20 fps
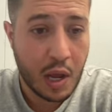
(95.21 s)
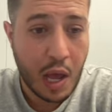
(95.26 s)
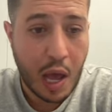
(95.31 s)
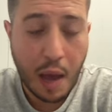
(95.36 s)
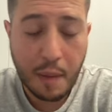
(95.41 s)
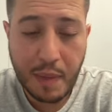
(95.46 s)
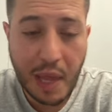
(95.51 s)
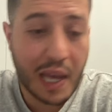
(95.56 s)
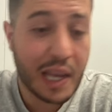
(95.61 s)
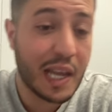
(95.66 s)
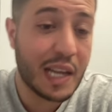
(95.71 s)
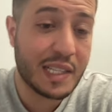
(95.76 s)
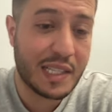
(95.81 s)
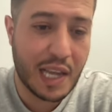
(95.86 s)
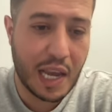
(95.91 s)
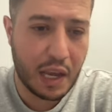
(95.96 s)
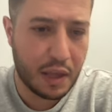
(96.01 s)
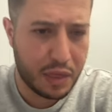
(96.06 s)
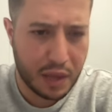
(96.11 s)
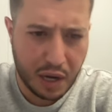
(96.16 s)
I'm not going to
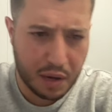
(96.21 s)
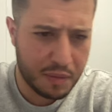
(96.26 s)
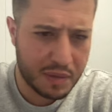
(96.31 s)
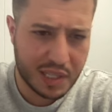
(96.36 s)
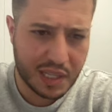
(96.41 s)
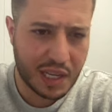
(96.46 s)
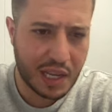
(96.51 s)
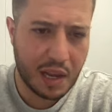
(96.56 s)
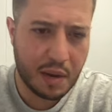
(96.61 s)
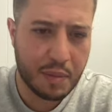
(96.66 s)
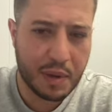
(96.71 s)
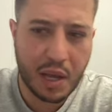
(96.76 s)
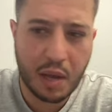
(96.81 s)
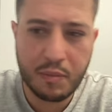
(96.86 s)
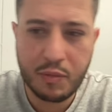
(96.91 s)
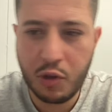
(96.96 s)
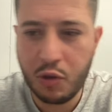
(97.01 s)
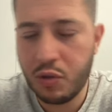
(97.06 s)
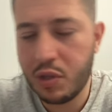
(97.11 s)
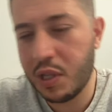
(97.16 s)
say Ethereum is going to
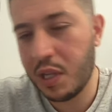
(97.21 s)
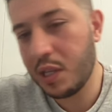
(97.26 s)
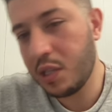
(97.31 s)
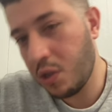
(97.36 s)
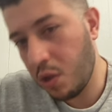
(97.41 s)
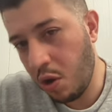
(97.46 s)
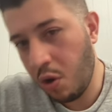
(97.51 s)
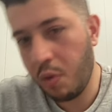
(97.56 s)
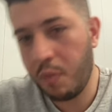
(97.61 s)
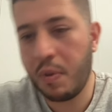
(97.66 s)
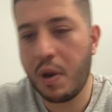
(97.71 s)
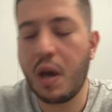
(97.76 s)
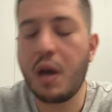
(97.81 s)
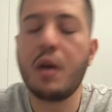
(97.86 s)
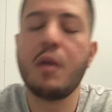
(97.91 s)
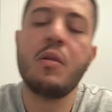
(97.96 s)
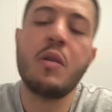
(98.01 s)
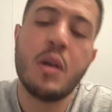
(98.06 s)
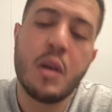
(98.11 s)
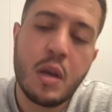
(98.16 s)
become useless, no,
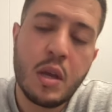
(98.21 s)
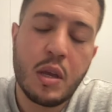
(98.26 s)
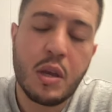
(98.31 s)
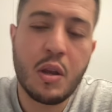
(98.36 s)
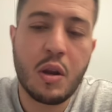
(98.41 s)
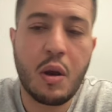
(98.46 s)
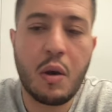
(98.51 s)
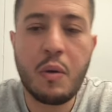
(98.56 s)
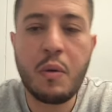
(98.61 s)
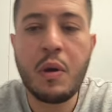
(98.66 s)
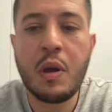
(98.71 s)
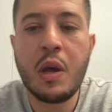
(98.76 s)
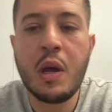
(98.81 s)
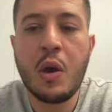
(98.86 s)
but you know,